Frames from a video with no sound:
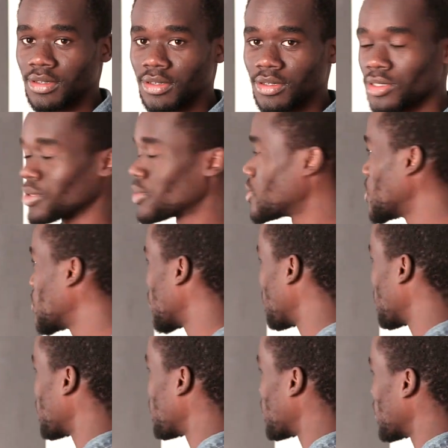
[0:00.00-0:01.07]
So what do I
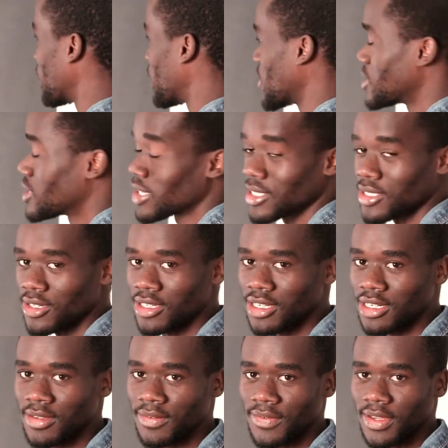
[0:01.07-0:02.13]
mean by eventually it's going
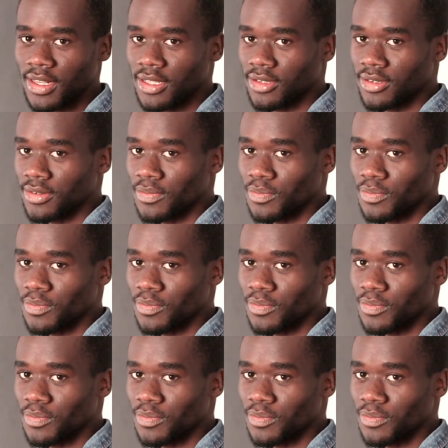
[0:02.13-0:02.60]
to devalue?